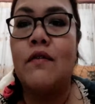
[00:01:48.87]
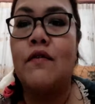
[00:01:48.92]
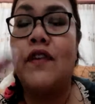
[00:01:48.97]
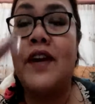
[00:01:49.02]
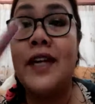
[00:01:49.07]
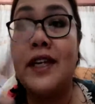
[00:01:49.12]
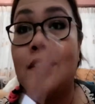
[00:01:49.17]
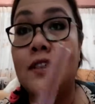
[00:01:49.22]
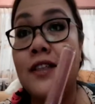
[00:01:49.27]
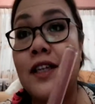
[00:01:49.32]

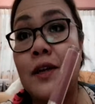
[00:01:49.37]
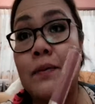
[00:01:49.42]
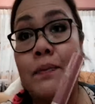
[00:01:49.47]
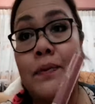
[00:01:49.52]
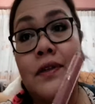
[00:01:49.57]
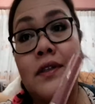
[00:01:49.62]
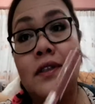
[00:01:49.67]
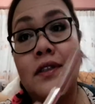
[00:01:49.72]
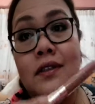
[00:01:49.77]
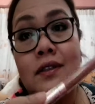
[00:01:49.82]
Finders
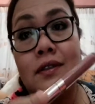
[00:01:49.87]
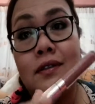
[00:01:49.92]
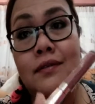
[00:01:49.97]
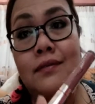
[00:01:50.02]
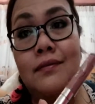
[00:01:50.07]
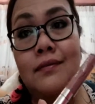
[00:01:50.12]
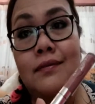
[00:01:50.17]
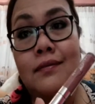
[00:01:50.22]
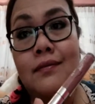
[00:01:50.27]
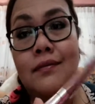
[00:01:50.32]
Keepers.
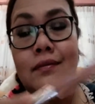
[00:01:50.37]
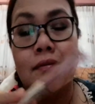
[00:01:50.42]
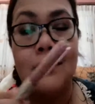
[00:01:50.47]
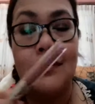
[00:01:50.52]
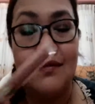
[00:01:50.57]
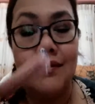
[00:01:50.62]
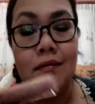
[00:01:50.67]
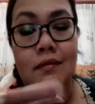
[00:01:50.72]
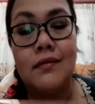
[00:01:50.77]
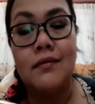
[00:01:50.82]

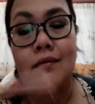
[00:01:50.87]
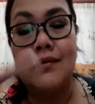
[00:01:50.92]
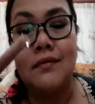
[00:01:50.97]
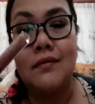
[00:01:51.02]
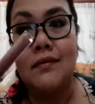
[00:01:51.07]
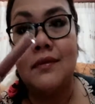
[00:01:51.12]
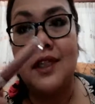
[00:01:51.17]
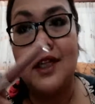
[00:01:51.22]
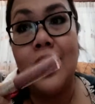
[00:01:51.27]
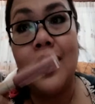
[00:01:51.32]

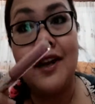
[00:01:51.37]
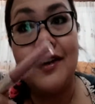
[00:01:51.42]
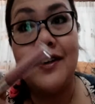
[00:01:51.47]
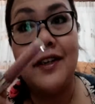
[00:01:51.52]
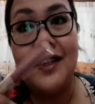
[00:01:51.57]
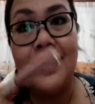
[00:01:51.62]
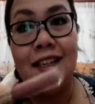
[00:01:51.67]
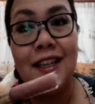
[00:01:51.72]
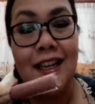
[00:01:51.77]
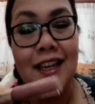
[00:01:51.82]

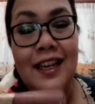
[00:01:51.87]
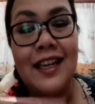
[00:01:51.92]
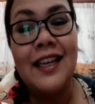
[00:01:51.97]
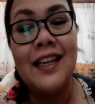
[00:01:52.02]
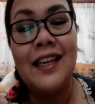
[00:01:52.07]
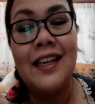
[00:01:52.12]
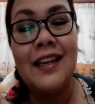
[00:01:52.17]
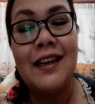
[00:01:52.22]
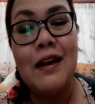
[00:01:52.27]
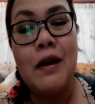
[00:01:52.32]
Currently
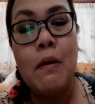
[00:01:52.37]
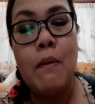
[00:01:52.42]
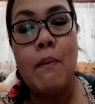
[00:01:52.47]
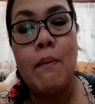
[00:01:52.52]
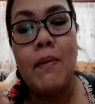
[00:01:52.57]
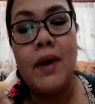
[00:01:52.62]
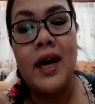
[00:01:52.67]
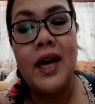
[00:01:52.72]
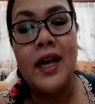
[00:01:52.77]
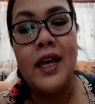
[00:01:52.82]

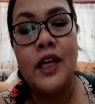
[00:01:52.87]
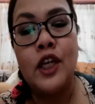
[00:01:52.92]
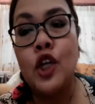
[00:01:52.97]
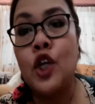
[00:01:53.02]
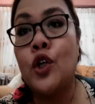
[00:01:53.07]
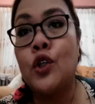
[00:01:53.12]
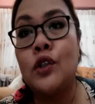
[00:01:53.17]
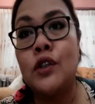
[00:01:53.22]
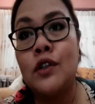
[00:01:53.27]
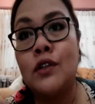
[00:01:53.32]
my
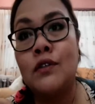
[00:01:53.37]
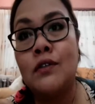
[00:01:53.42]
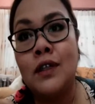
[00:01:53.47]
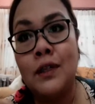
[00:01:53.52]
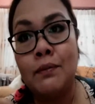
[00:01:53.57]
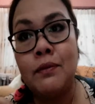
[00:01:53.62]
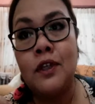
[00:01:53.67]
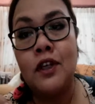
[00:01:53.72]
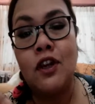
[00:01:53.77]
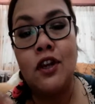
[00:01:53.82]
go-to
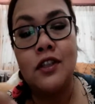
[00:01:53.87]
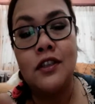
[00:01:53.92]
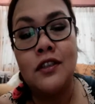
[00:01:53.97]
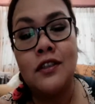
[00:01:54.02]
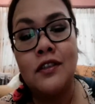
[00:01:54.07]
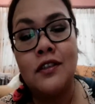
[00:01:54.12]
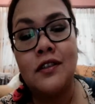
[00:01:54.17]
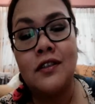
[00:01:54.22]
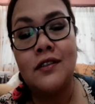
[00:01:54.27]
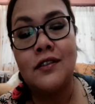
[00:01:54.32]
lip
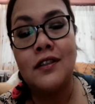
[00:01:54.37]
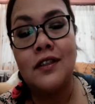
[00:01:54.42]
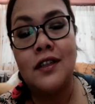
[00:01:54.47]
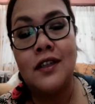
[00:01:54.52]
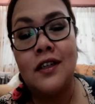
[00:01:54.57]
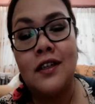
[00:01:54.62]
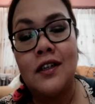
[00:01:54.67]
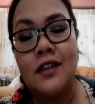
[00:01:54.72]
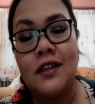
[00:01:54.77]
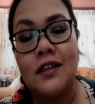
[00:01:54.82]
gloss.
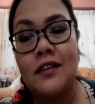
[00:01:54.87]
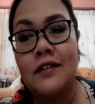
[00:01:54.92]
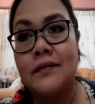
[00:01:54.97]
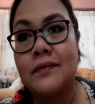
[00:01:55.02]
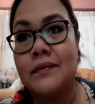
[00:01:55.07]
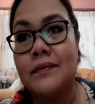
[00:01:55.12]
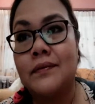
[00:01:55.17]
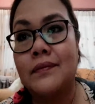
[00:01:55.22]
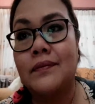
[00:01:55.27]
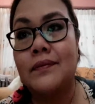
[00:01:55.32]

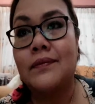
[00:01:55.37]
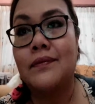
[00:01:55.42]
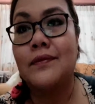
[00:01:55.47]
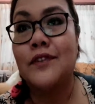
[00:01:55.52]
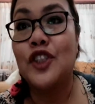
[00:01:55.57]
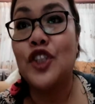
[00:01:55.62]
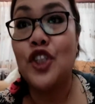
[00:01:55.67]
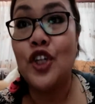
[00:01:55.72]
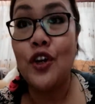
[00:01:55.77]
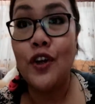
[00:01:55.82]

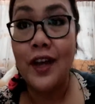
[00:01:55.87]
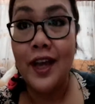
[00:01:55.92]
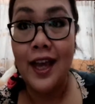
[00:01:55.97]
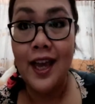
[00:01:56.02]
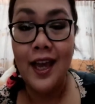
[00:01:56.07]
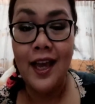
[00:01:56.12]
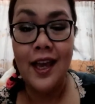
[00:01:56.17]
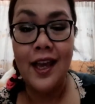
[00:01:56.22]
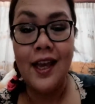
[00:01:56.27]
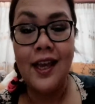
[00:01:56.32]
So
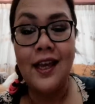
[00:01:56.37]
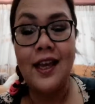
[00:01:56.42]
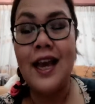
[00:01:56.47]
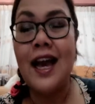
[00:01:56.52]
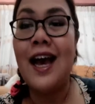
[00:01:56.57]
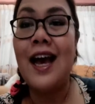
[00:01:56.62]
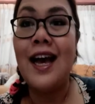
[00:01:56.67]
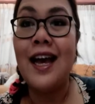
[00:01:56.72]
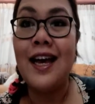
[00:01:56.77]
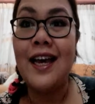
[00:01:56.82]
hey,
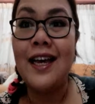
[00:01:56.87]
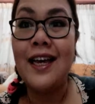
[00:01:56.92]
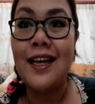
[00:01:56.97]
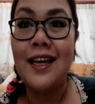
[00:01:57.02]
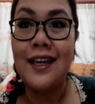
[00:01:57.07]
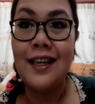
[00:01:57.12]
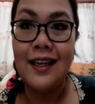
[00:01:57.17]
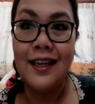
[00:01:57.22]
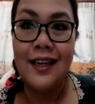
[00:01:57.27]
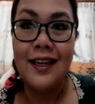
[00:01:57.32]

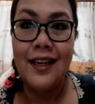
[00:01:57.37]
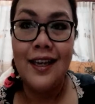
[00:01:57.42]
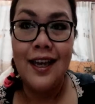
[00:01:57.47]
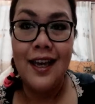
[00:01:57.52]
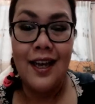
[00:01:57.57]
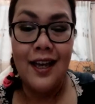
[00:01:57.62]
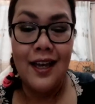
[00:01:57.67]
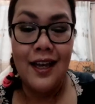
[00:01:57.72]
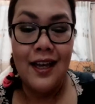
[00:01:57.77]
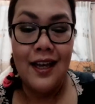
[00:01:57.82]
hi.
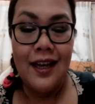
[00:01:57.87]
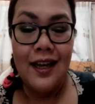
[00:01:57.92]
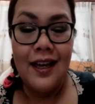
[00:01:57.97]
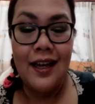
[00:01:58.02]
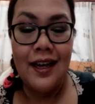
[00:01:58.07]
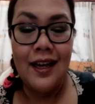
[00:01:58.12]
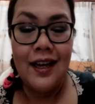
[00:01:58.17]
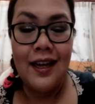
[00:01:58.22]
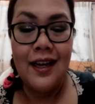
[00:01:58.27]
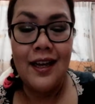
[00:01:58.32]

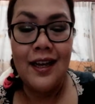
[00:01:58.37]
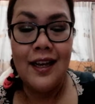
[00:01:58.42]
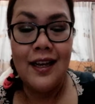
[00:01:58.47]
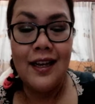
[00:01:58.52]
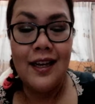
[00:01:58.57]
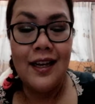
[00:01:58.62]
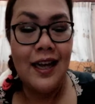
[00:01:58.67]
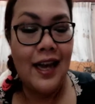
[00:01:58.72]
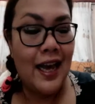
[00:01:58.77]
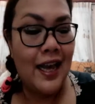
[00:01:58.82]

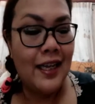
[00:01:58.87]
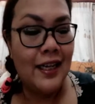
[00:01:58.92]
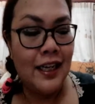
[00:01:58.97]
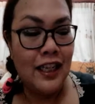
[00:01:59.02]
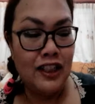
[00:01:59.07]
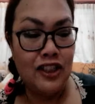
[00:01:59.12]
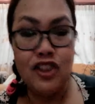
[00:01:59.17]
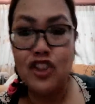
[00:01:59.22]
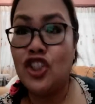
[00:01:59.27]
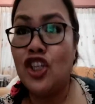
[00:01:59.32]
I
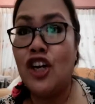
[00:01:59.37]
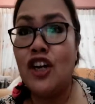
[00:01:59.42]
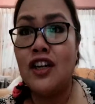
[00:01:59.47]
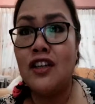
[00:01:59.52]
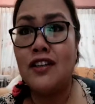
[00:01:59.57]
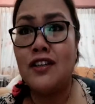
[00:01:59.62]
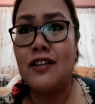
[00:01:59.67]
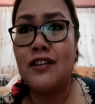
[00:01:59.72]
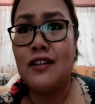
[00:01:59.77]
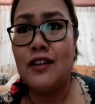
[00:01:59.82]
need to
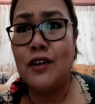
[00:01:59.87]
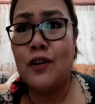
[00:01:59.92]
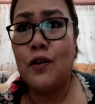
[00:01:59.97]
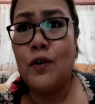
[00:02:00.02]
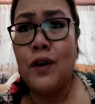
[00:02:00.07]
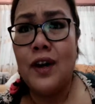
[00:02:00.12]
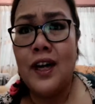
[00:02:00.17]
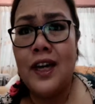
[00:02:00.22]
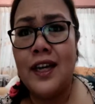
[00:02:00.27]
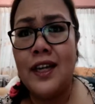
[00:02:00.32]
talk
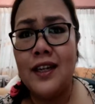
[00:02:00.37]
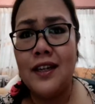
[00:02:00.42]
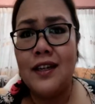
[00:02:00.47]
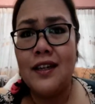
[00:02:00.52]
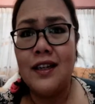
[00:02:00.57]
I